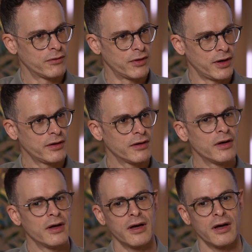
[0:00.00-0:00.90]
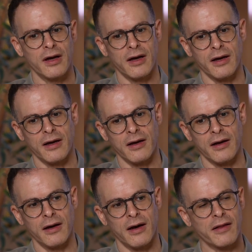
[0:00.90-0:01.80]
right?
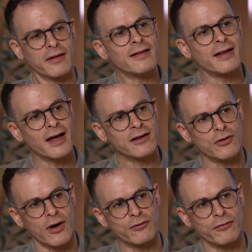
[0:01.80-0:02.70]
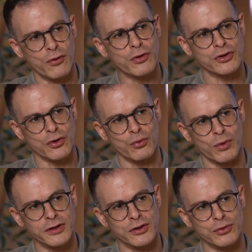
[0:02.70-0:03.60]
Other than that, you have to focus on
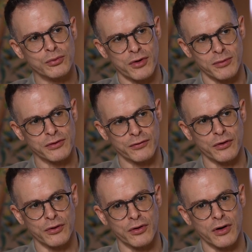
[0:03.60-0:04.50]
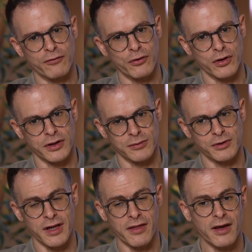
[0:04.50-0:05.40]
what you promised for your
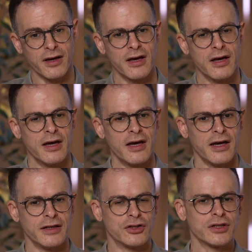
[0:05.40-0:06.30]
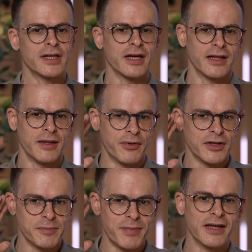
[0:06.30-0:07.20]
customers, and think it's just like the
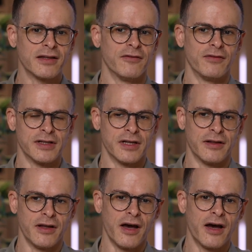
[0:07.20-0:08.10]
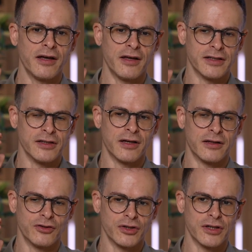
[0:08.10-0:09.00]
perspective. It's the AI is not
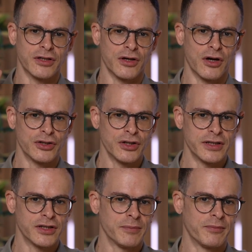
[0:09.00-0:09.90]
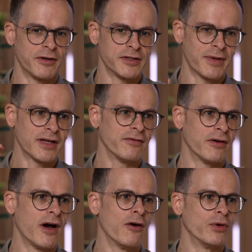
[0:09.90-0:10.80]
just a technology; it's a perspective
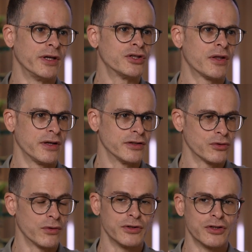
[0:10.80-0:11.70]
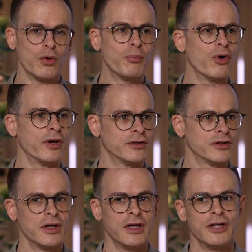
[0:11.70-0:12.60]
of how we reach things. So there is no
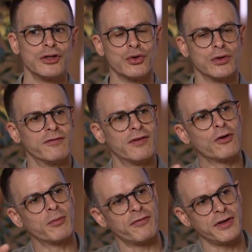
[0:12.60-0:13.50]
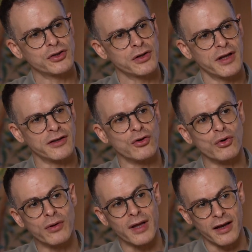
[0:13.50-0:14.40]
point to develop a feature that you
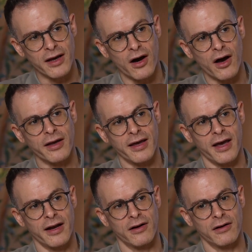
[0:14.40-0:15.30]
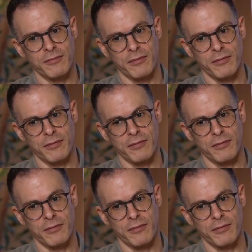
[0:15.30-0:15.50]
know that AI can